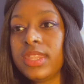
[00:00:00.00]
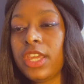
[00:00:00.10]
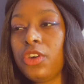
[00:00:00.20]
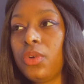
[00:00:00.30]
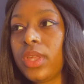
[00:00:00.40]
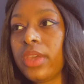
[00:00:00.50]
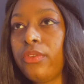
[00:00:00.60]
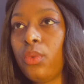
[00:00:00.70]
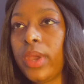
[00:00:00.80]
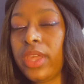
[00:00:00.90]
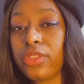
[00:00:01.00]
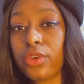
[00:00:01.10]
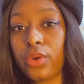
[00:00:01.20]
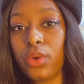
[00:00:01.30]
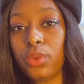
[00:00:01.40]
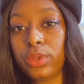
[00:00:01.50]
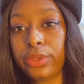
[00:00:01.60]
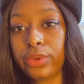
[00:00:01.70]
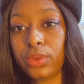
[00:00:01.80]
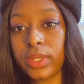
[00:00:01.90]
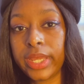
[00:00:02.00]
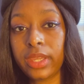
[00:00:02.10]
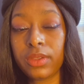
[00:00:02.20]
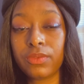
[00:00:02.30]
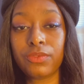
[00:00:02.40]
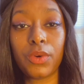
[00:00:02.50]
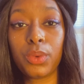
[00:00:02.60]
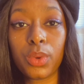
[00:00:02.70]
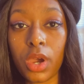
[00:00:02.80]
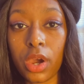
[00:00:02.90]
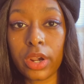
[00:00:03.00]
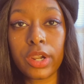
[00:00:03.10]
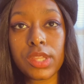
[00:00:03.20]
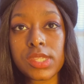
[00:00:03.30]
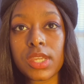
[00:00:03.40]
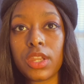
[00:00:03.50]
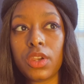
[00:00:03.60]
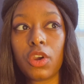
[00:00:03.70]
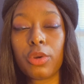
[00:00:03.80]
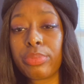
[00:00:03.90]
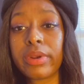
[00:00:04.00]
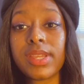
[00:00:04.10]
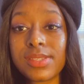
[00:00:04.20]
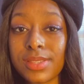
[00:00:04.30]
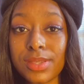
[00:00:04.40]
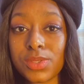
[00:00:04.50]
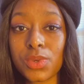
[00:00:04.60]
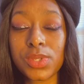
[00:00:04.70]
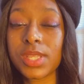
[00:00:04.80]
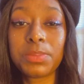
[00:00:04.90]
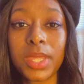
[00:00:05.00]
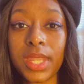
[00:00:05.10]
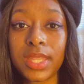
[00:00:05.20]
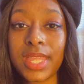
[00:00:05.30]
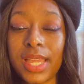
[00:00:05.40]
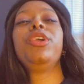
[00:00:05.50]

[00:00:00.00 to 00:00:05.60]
They'll give away their own little like photo cards or bracelets or something like that.